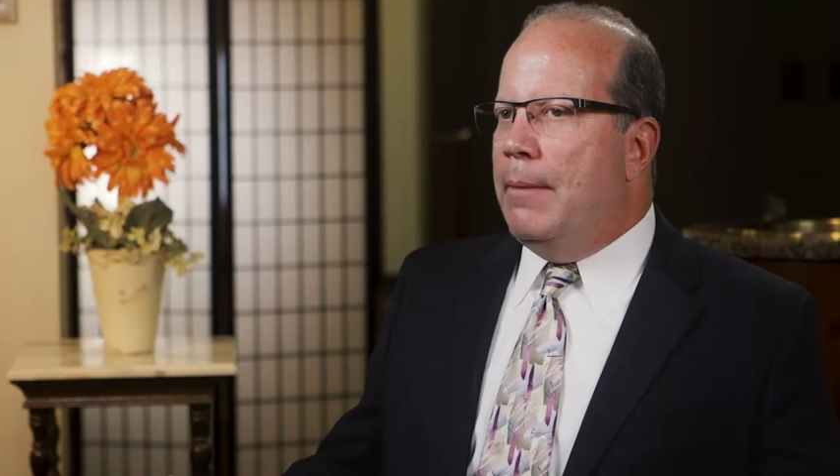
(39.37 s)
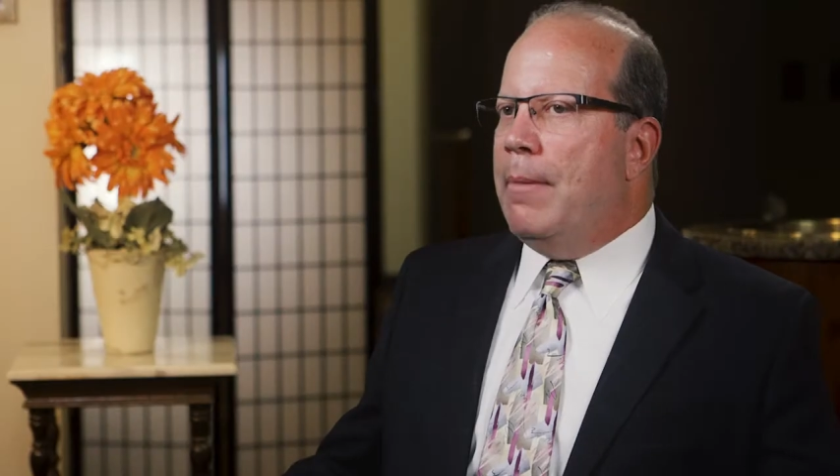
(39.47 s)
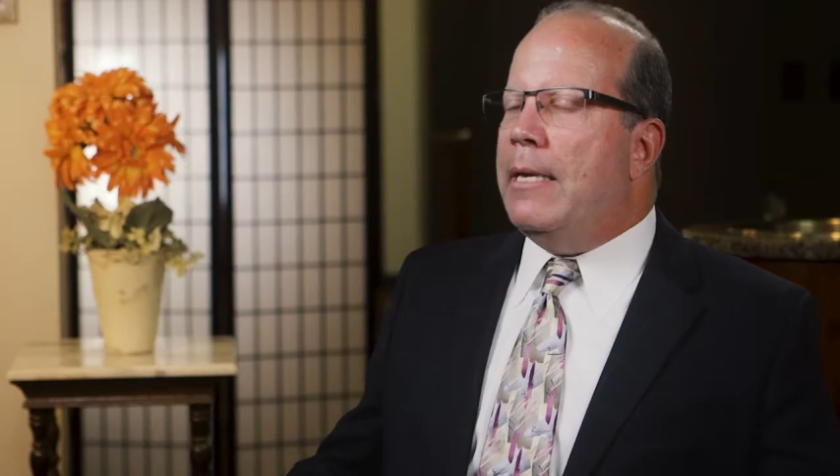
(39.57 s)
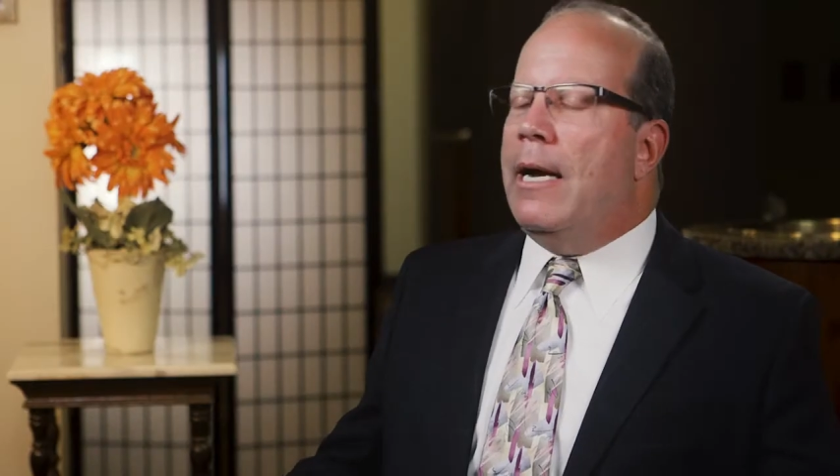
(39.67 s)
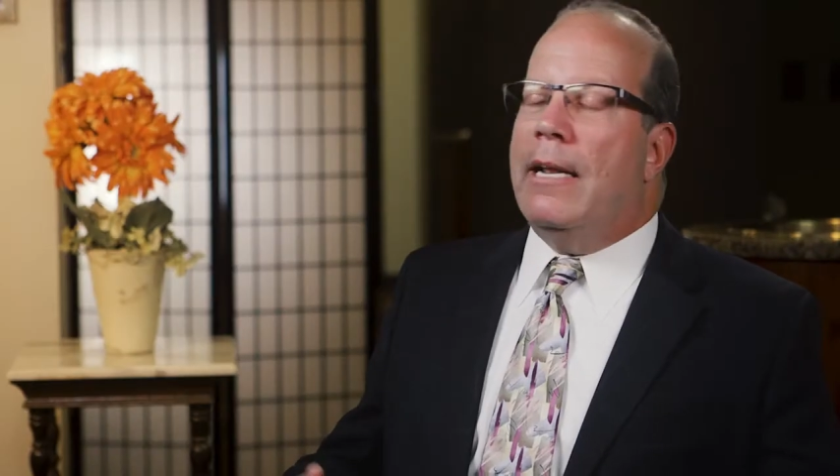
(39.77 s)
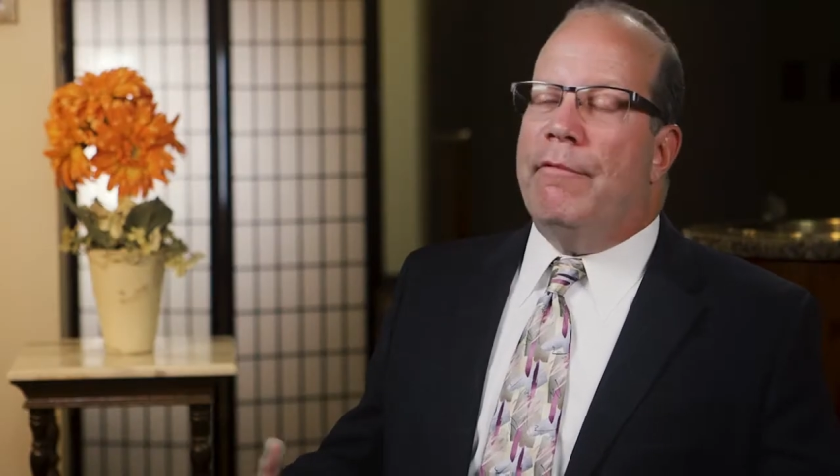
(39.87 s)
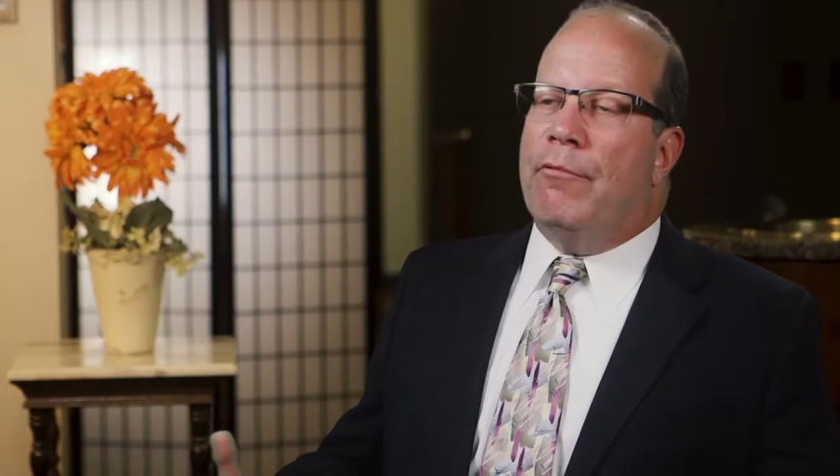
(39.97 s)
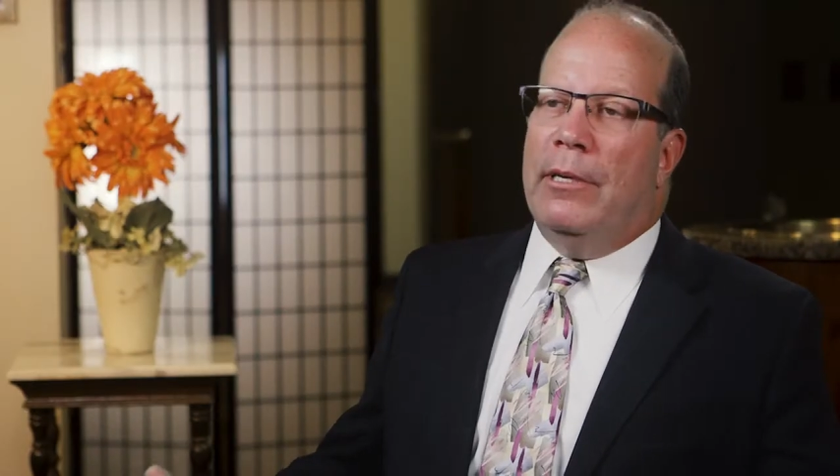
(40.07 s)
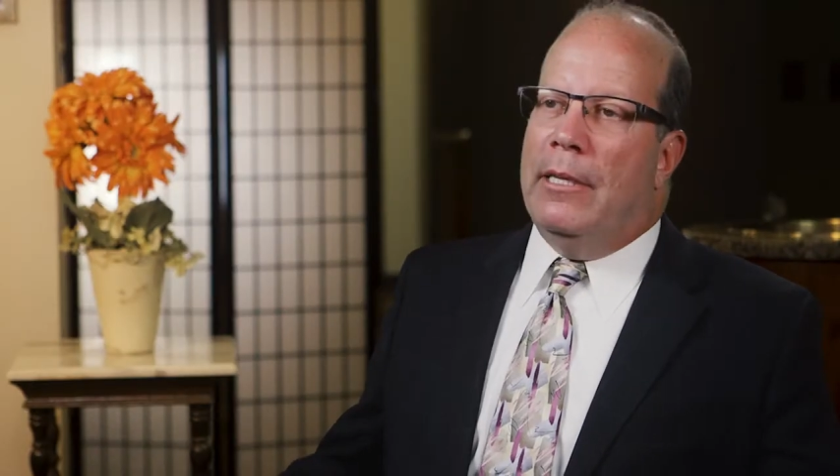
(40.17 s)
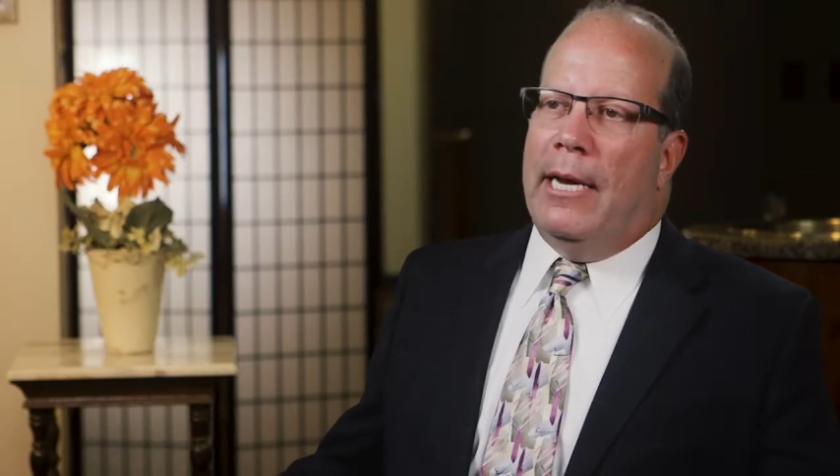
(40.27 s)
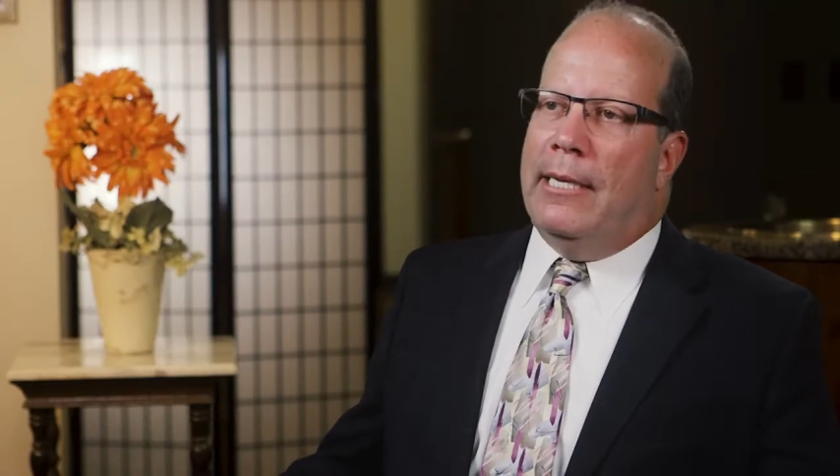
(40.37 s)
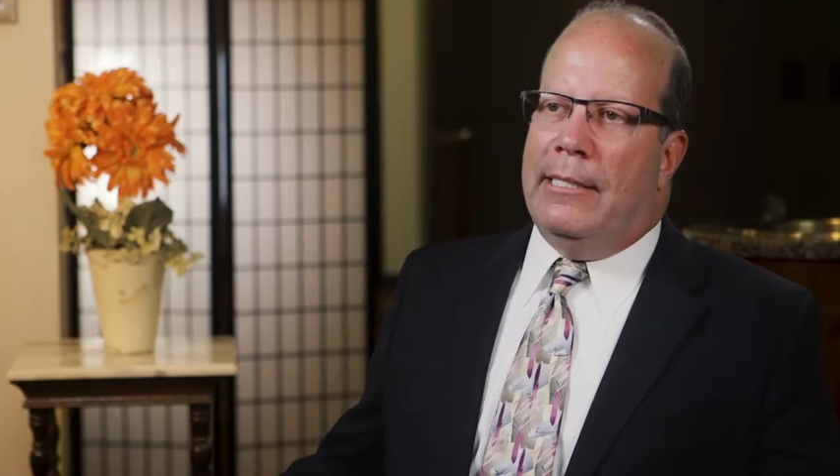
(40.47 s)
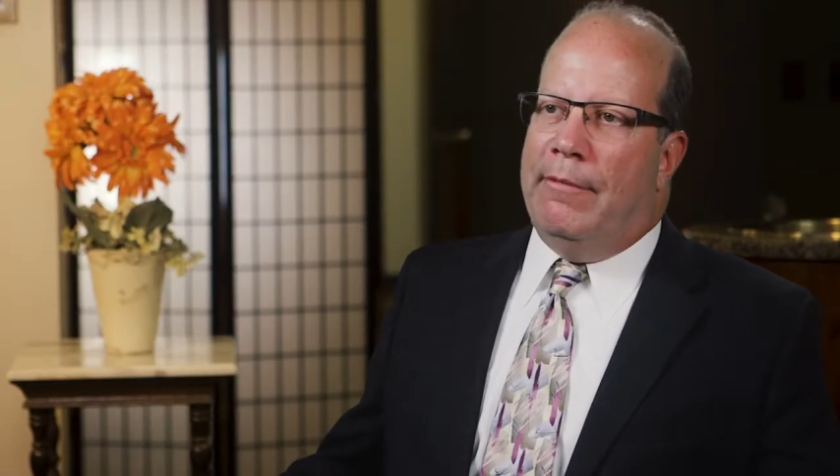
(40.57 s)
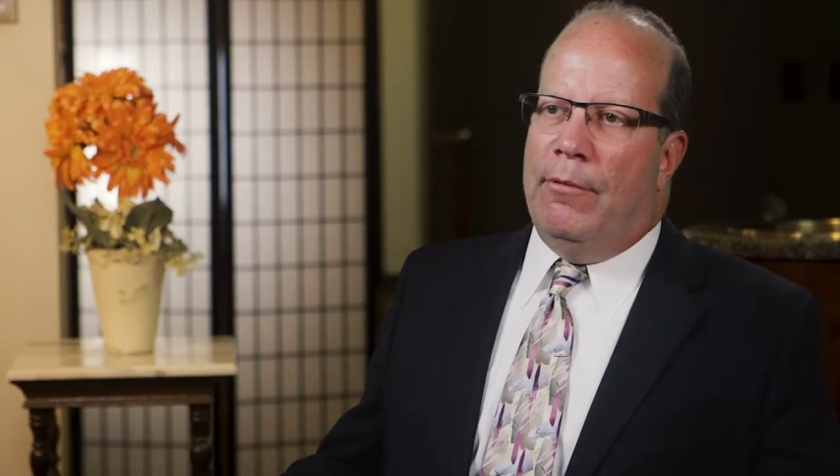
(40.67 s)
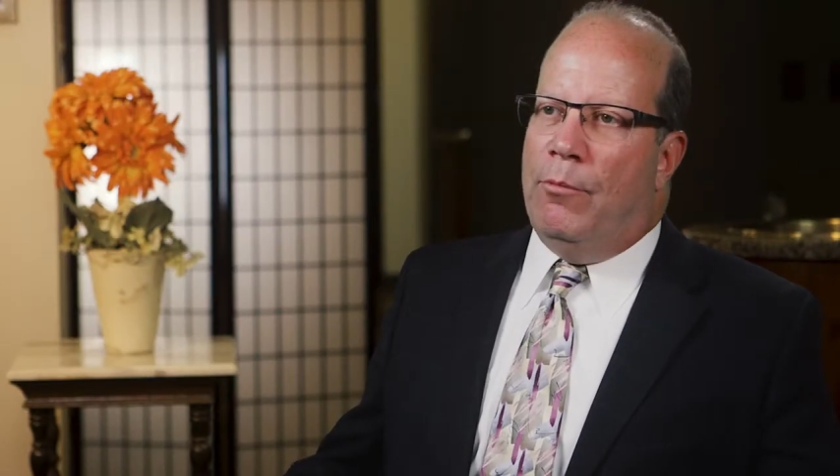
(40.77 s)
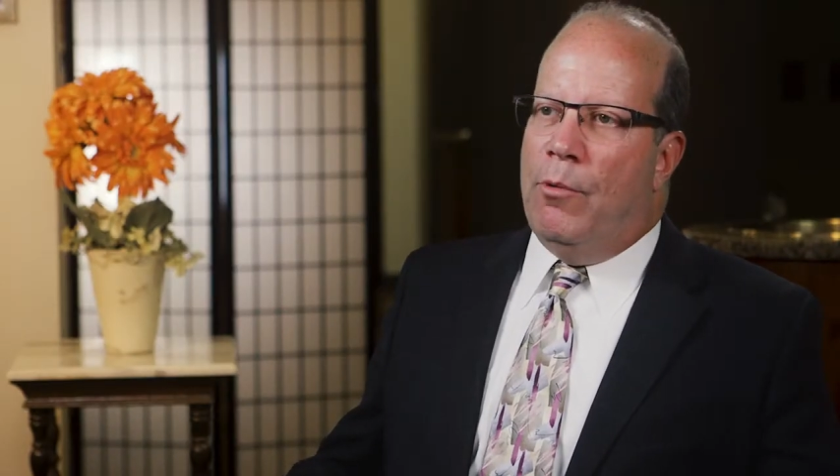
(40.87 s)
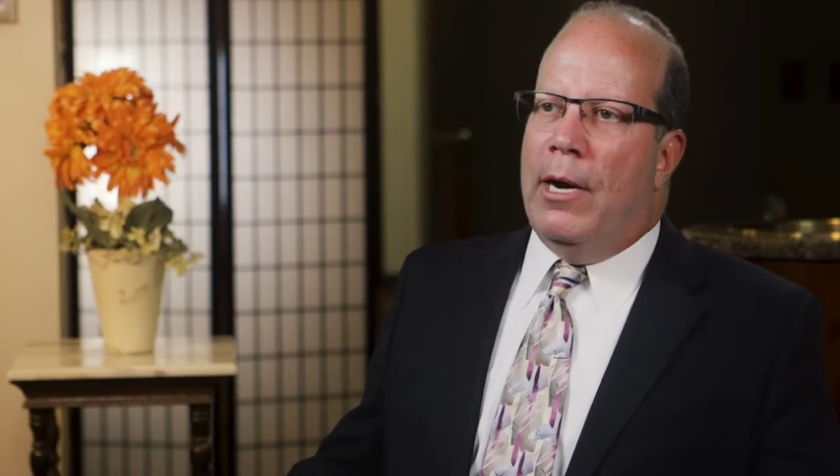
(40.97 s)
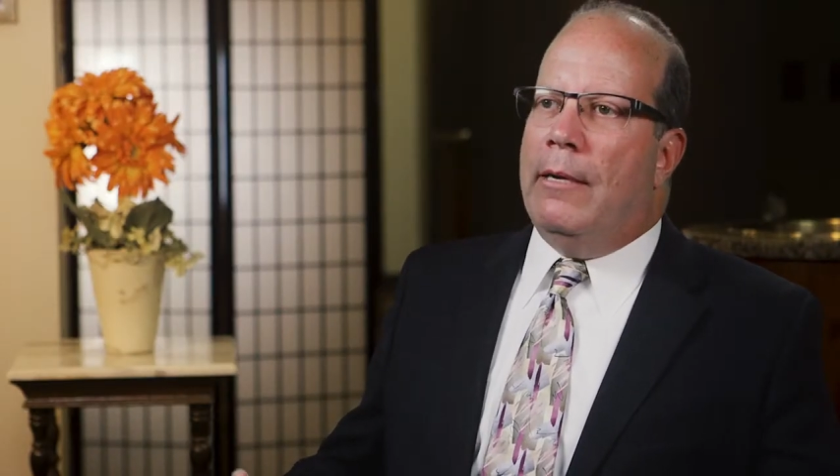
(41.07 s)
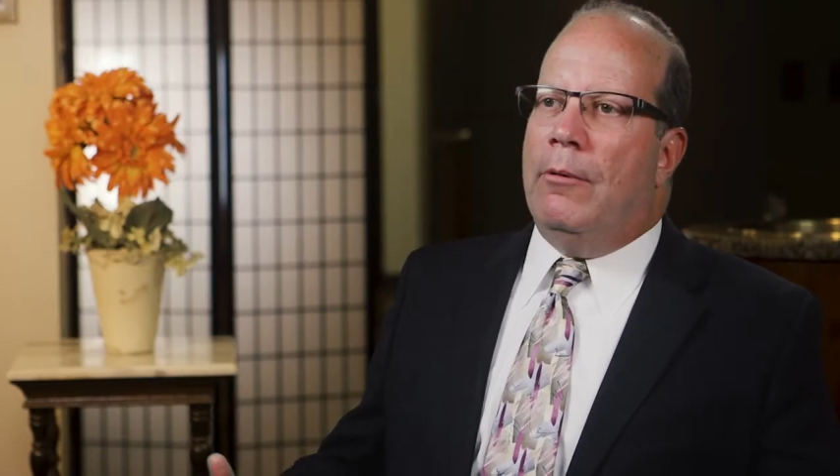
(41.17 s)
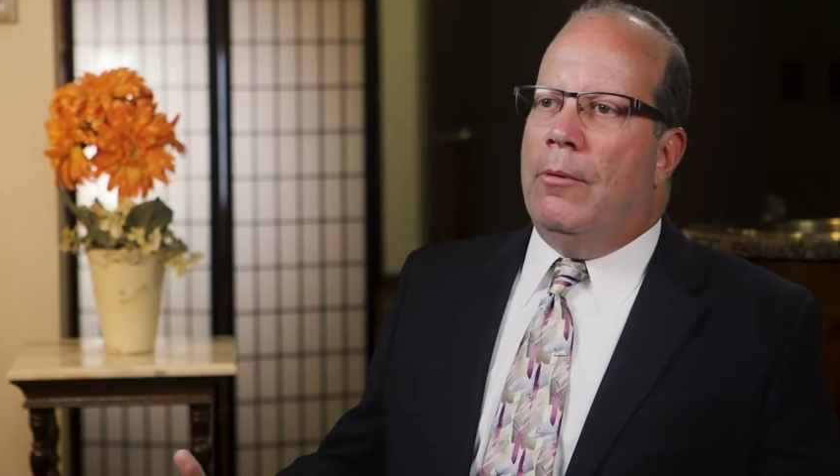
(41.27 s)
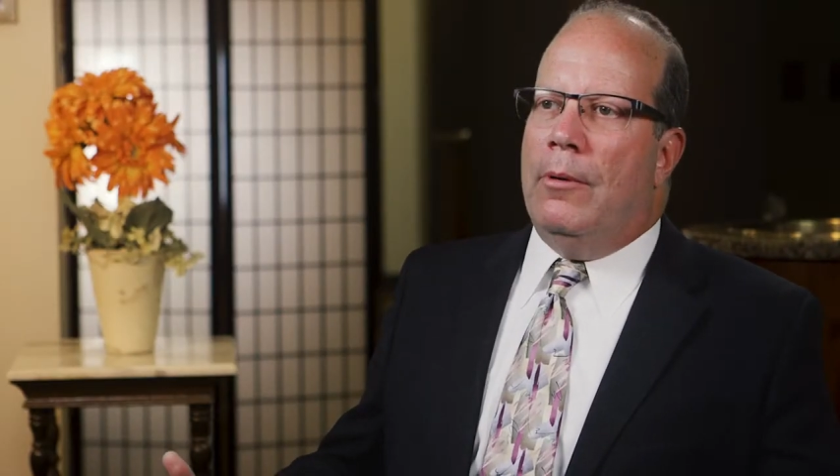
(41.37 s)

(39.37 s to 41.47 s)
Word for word: he may not have realized even what